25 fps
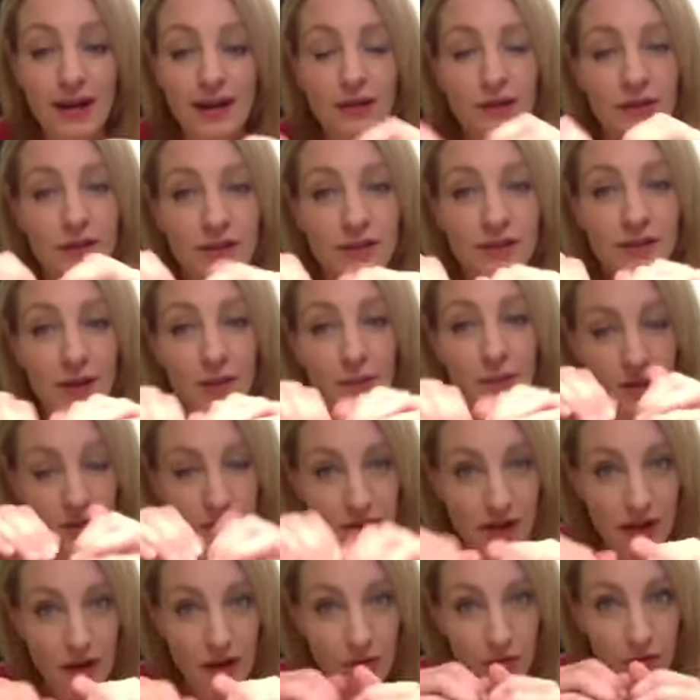You'll see when you
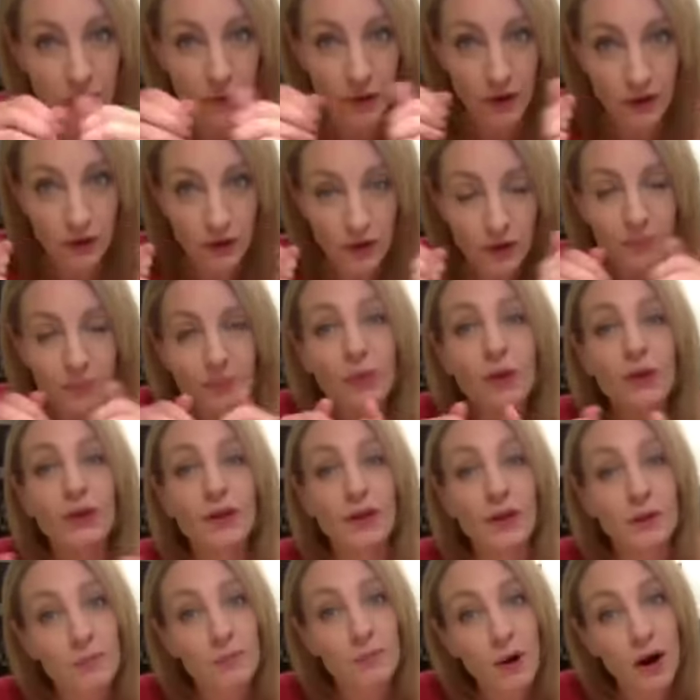take a fork, you can pull
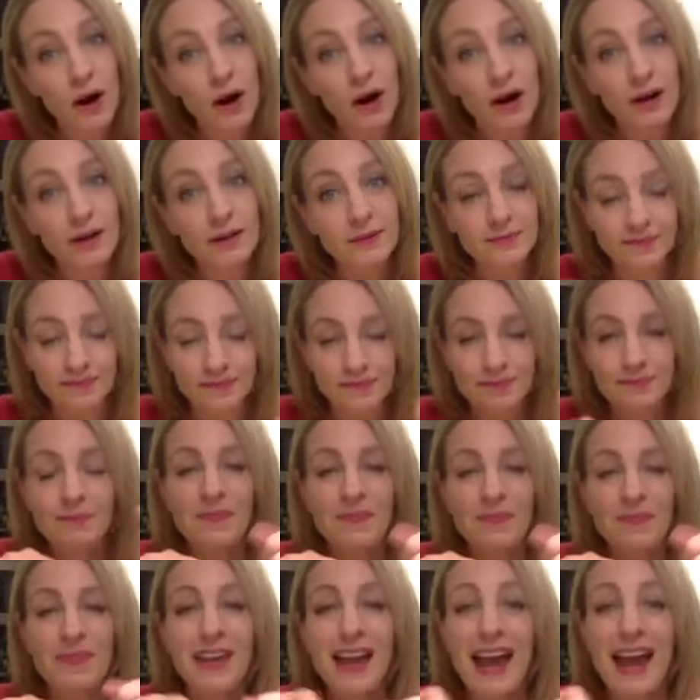it apart.
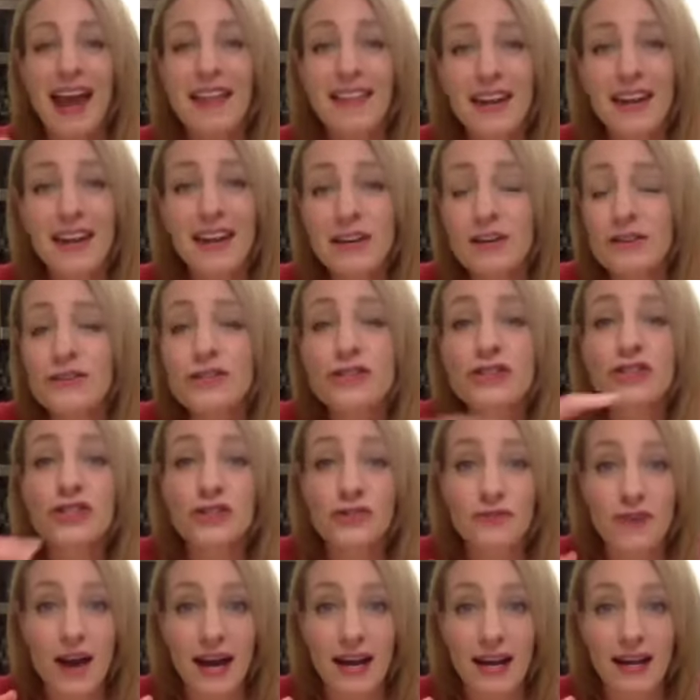And then you just
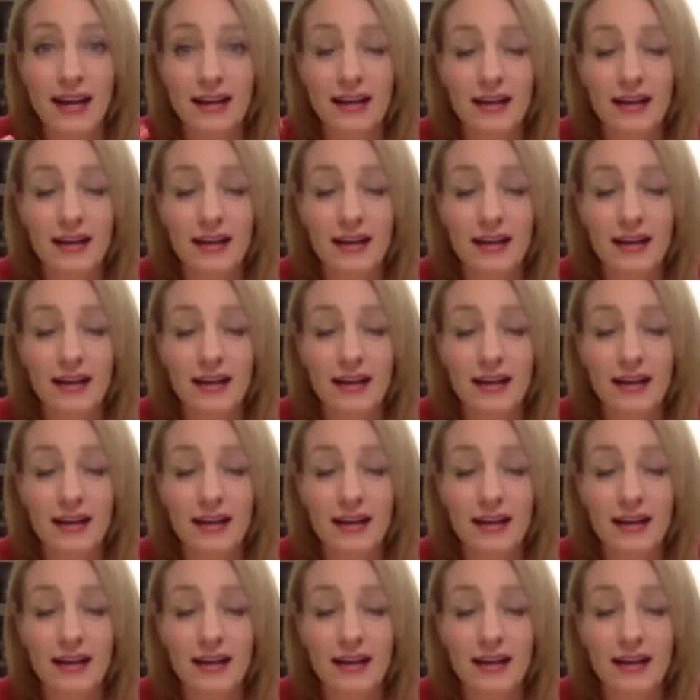shred it.